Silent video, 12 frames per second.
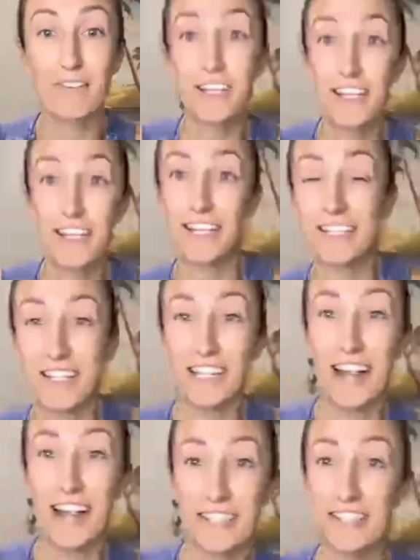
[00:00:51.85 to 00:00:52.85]
Everything that's
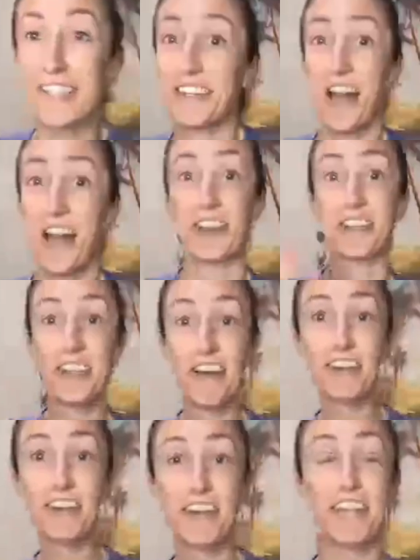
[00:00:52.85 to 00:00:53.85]
connected to 9
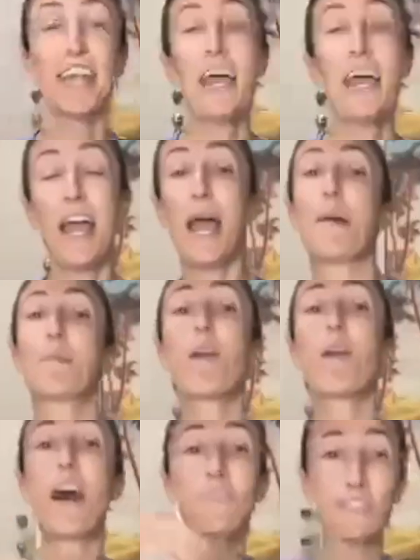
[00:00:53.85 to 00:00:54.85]
11
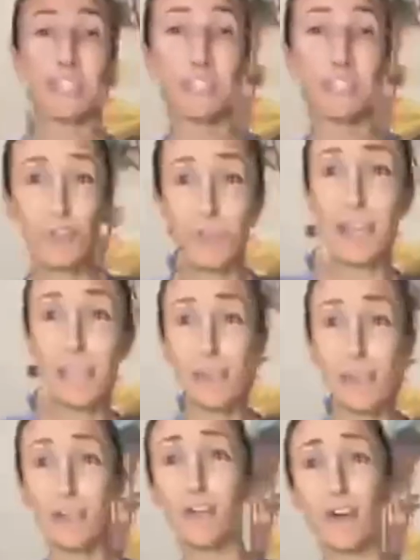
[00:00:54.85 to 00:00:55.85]
and prophecies from
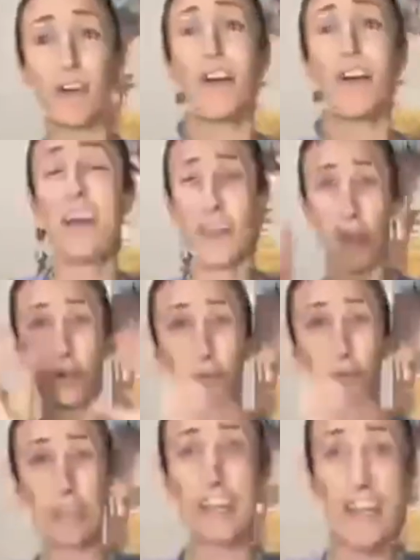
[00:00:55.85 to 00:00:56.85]
Israel that
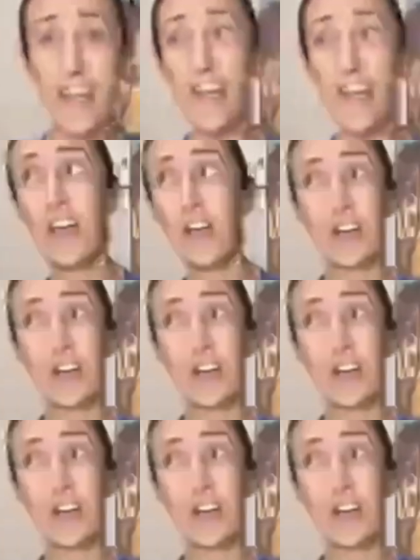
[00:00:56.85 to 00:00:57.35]
are re